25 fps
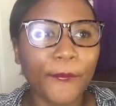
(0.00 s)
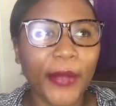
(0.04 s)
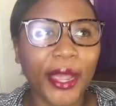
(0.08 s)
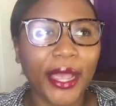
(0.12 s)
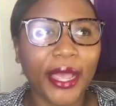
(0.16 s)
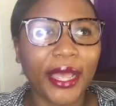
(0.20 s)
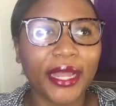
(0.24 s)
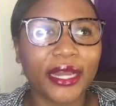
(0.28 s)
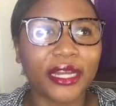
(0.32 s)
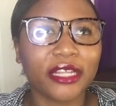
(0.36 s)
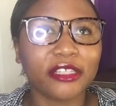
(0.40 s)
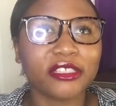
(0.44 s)

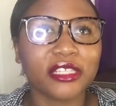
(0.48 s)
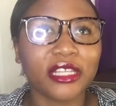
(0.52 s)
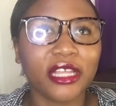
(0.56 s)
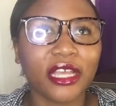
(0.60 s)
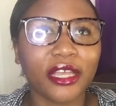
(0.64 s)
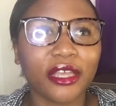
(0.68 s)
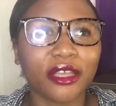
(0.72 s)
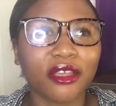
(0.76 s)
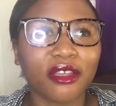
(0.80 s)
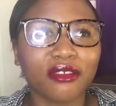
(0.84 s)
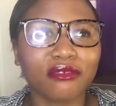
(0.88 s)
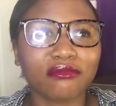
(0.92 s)
And it's like,
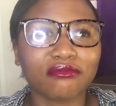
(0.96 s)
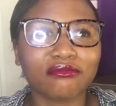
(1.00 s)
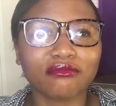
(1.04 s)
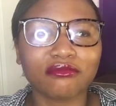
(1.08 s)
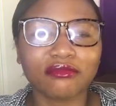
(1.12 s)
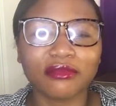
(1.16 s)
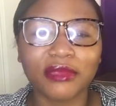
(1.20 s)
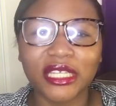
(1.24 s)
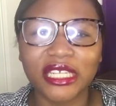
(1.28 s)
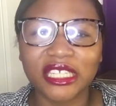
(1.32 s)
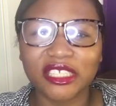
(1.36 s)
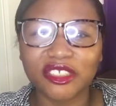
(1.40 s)

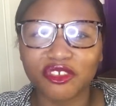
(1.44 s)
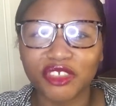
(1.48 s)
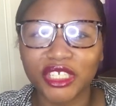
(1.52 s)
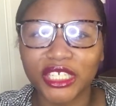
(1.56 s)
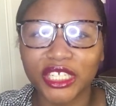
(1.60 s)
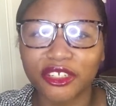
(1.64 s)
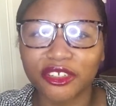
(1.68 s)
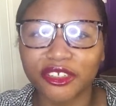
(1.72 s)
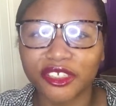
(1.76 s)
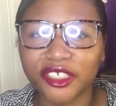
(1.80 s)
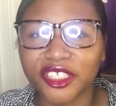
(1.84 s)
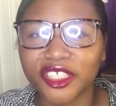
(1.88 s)
it's really
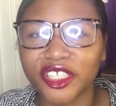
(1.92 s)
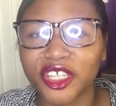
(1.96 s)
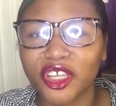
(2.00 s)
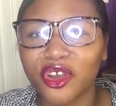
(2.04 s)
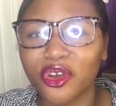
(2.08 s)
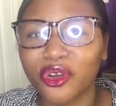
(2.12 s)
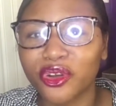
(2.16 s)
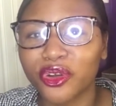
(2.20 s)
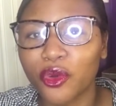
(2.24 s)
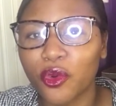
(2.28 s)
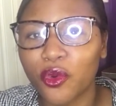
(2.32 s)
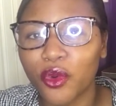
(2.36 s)
crazy how
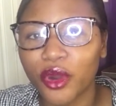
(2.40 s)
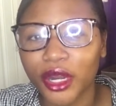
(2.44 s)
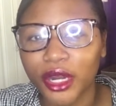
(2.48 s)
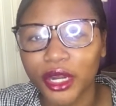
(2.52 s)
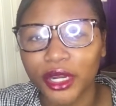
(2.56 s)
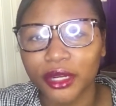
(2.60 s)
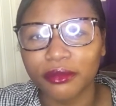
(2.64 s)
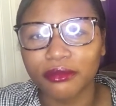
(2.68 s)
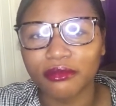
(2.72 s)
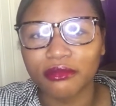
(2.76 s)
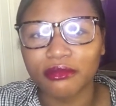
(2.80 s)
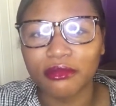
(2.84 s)
the world
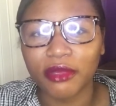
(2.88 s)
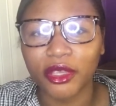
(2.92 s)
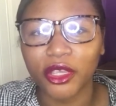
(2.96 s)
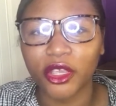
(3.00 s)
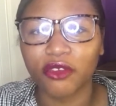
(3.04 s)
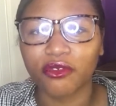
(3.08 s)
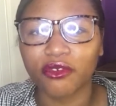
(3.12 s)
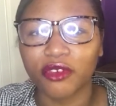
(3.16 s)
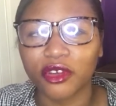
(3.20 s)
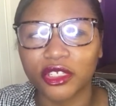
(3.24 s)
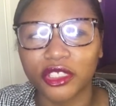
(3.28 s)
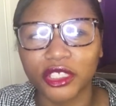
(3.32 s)
make you
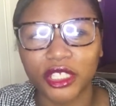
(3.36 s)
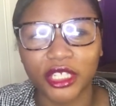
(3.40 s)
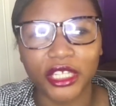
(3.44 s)
function.